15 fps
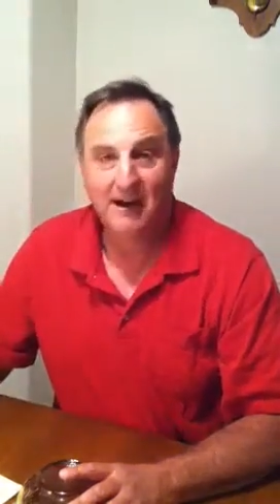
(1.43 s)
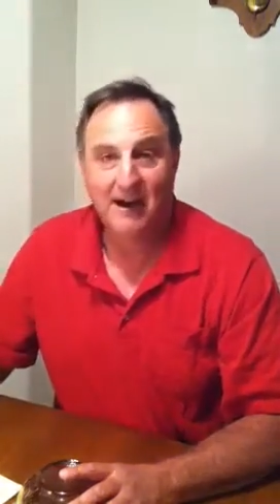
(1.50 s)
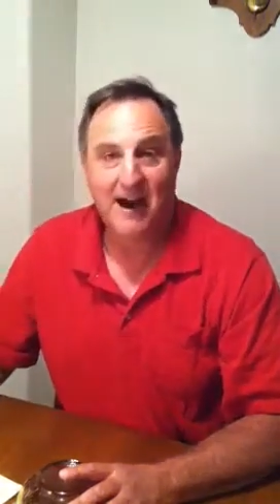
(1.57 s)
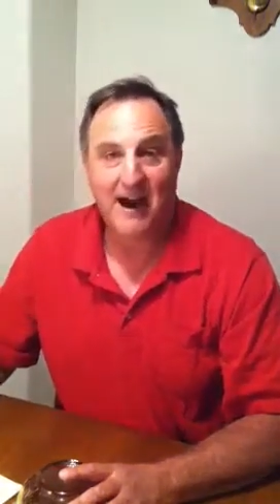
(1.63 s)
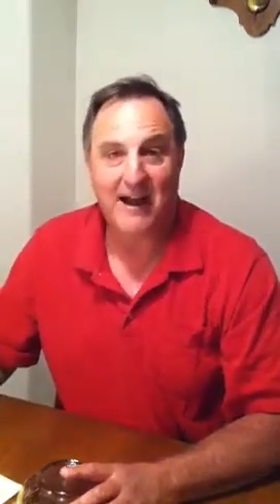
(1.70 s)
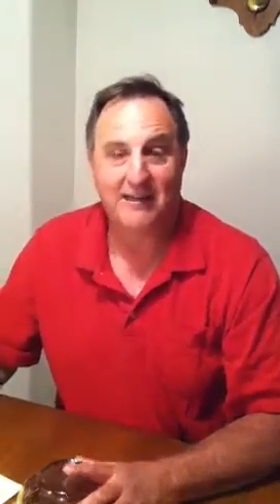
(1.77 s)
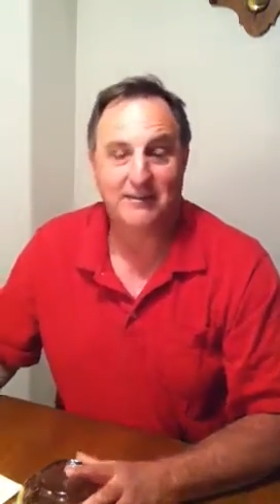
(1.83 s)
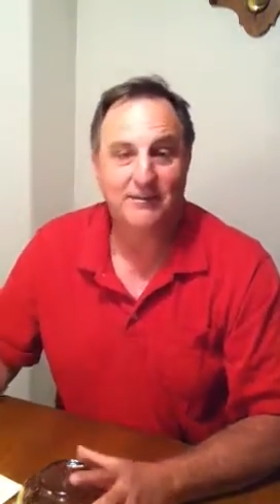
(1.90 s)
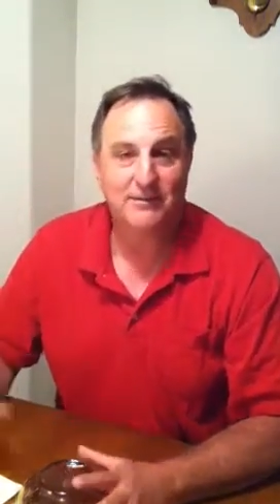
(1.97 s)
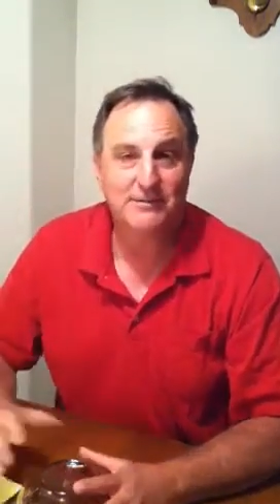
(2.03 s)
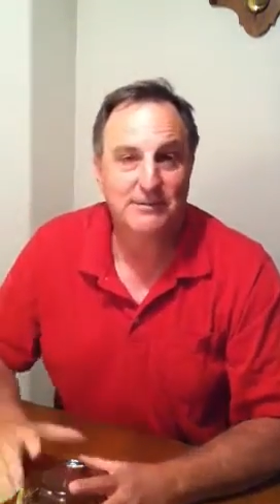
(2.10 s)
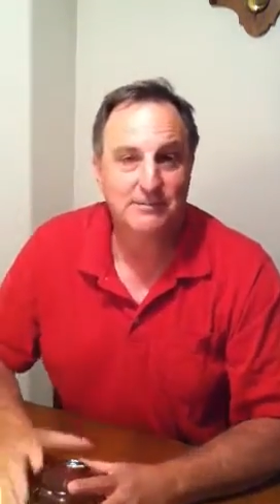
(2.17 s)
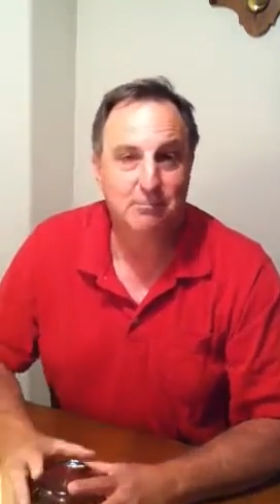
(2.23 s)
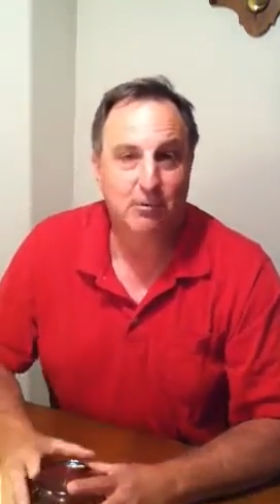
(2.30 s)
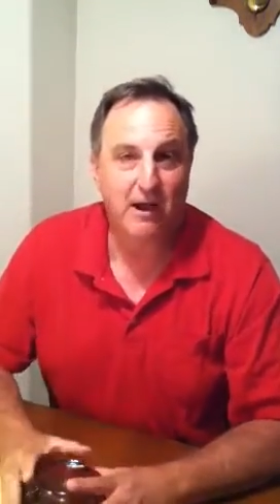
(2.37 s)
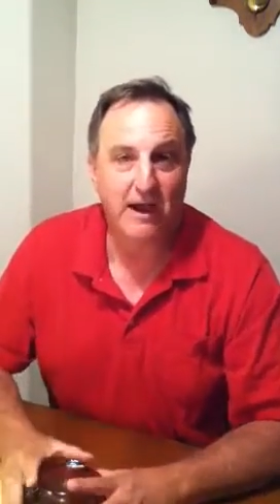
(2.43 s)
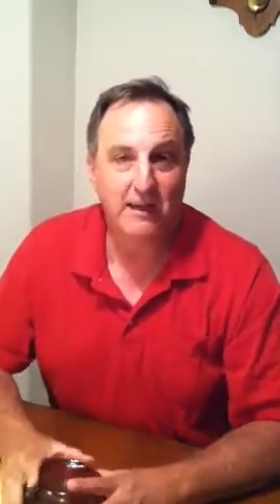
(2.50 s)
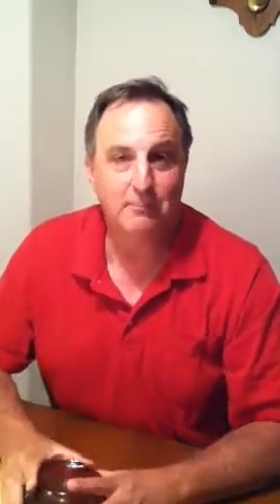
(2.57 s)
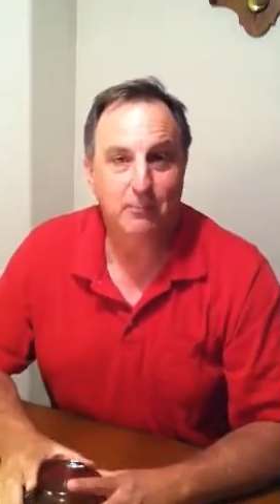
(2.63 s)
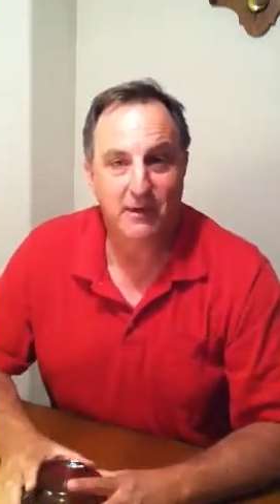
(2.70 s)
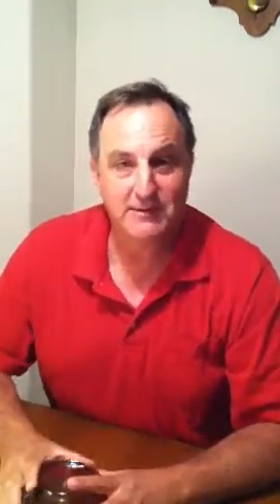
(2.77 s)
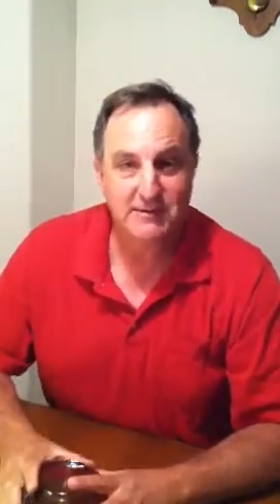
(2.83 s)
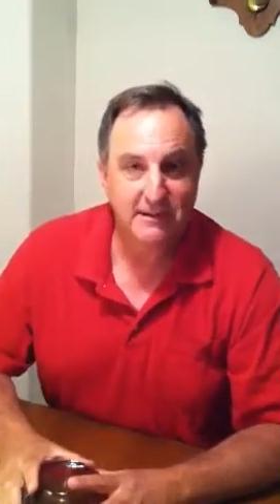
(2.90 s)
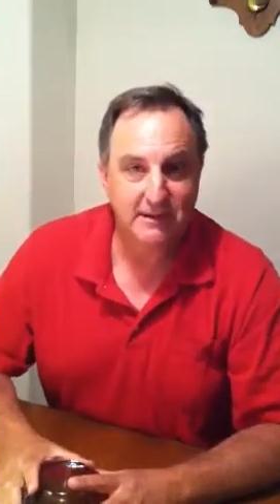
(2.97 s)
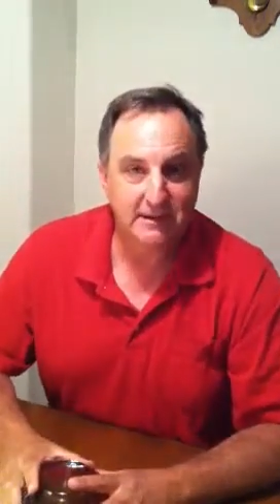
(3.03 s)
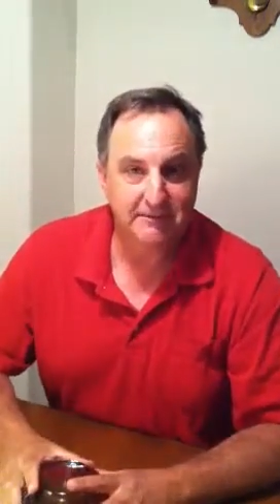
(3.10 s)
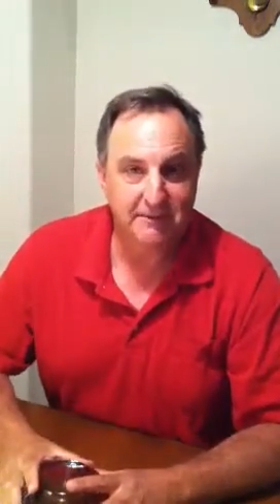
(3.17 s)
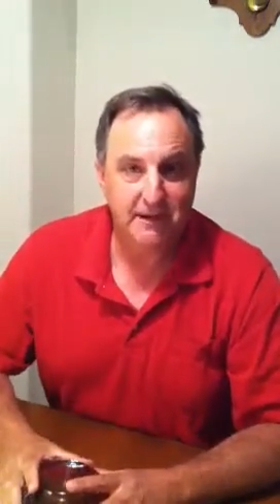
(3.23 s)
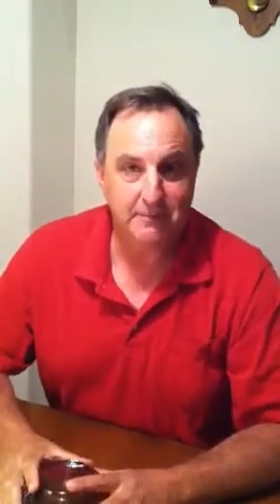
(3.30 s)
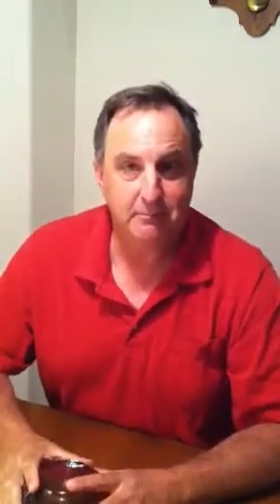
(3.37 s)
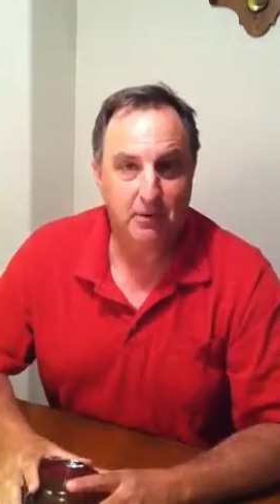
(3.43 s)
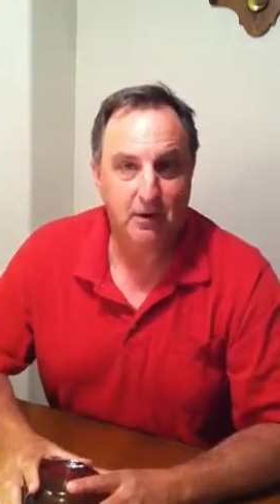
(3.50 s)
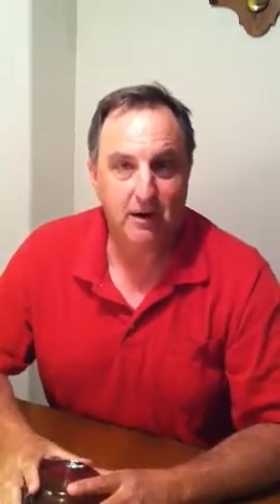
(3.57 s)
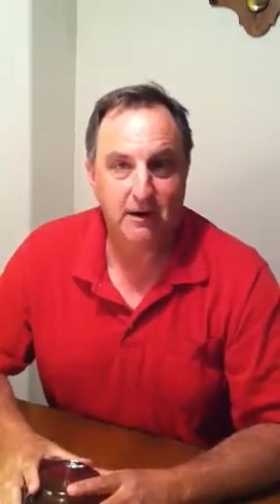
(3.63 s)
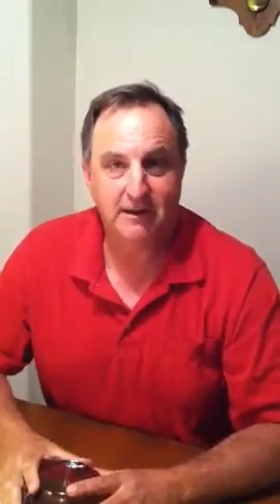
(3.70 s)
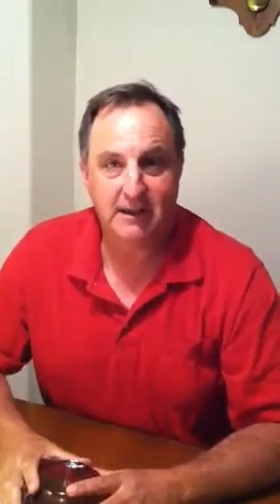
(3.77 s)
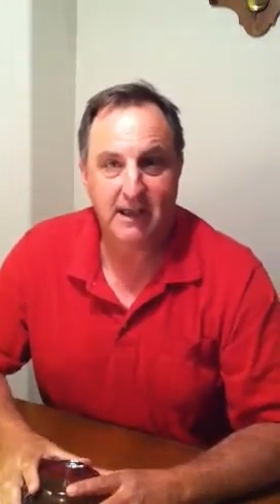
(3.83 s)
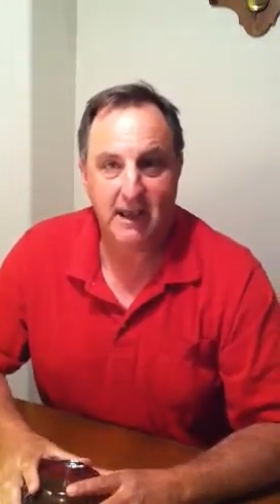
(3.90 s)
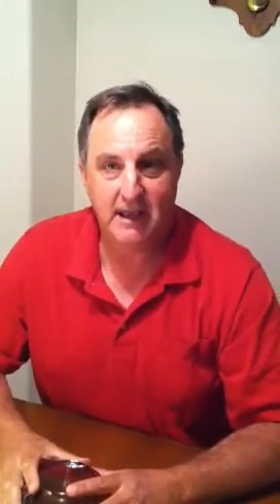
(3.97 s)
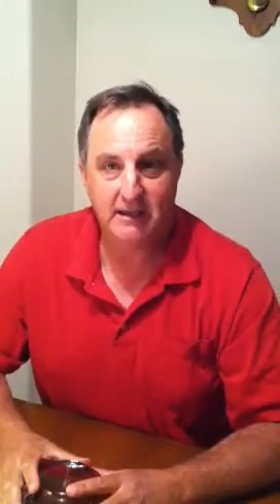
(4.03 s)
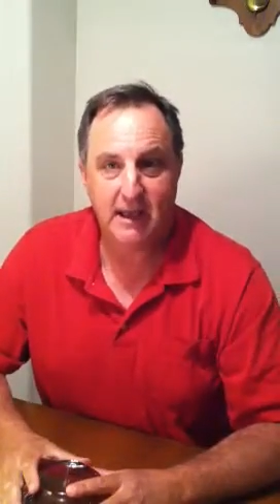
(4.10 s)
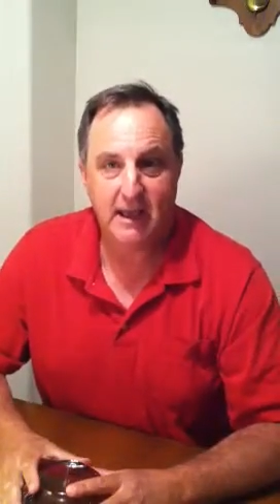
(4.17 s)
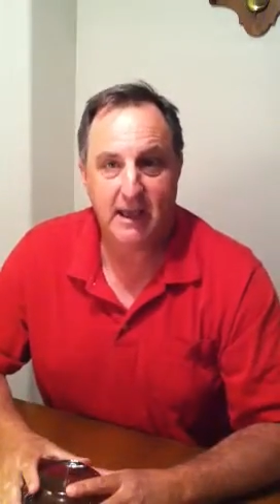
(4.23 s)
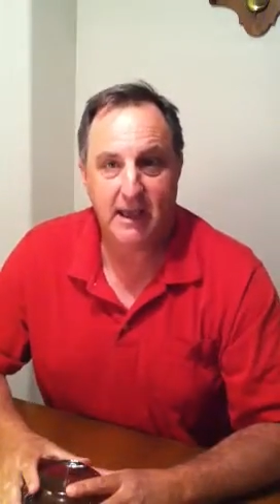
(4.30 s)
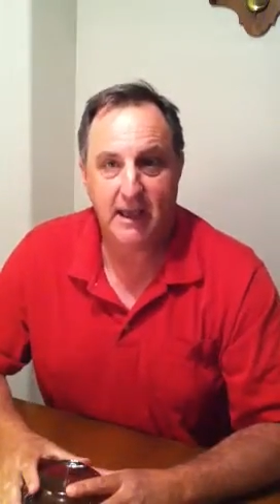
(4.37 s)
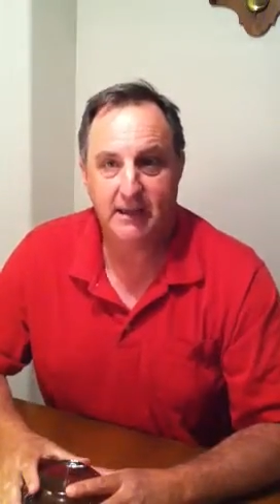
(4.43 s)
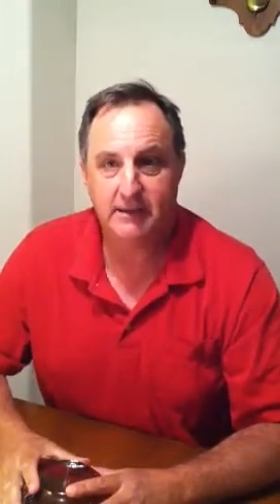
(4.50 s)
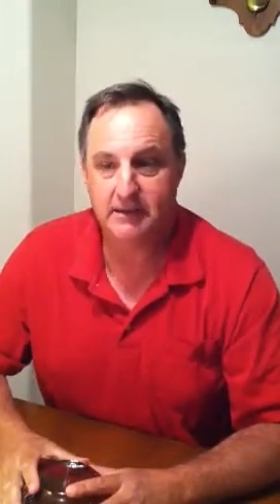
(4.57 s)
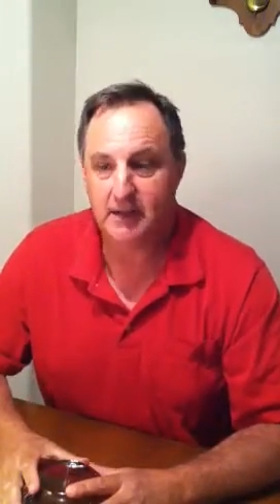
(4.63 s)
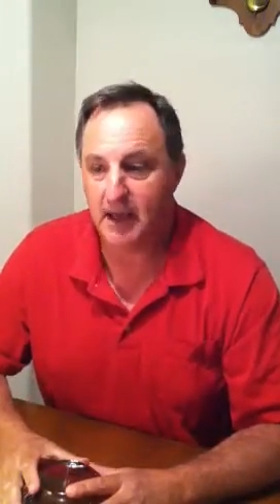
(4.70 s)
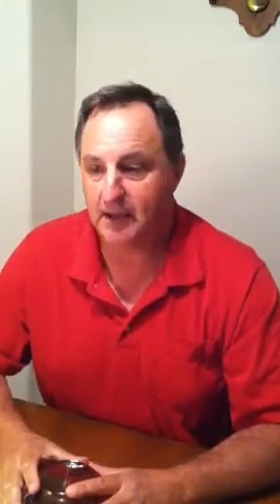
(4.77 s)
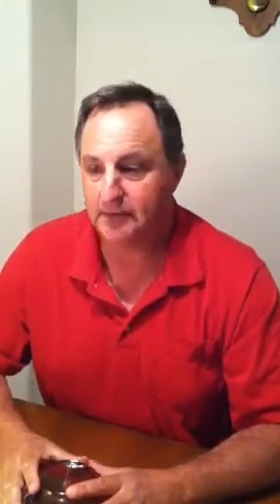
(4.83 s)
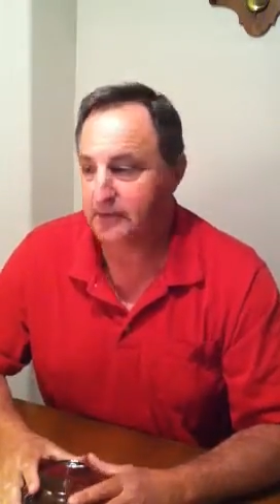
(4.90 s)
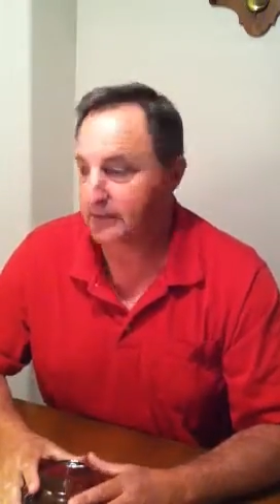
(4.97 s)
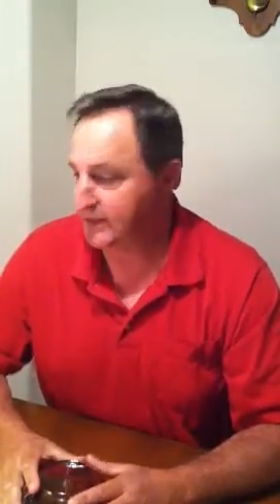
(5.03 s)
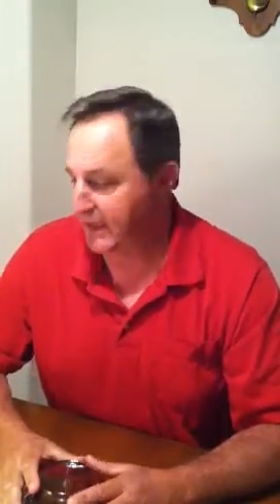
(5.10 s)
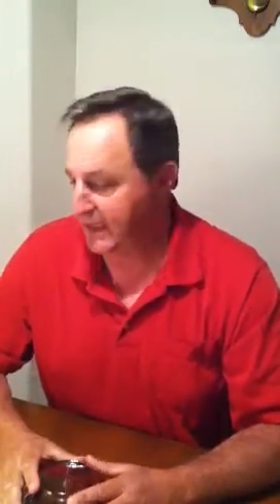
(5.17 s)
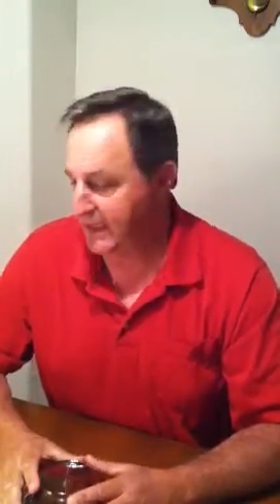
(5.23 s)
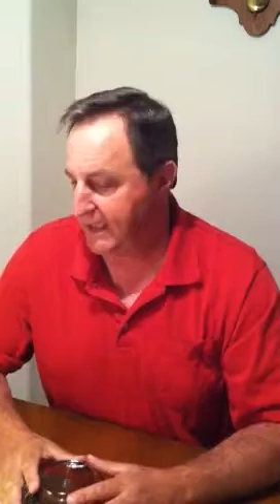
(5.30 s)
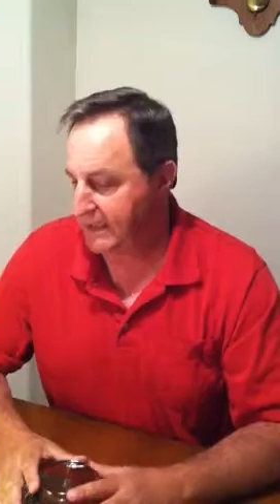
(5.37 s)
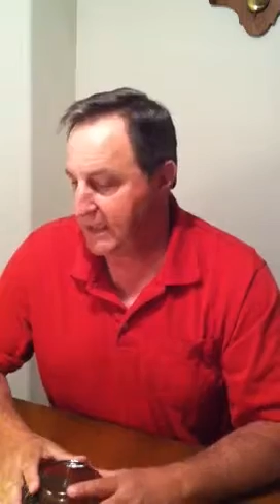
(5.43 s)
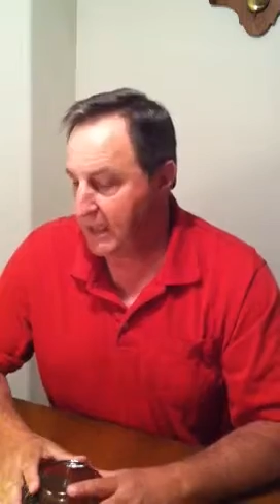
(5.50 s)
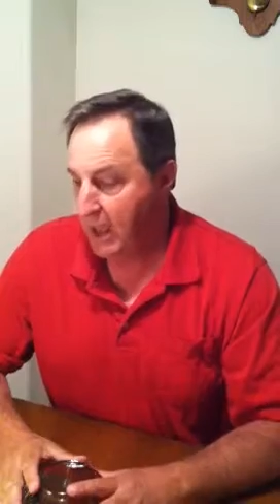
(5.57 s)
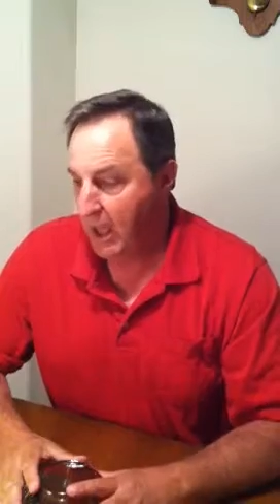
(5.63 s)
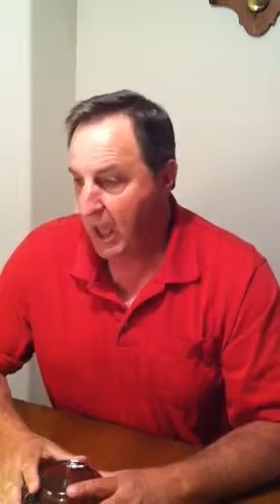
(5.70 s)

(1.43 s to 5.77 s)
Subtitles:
Hi, this is Brian, president of NPART again, and today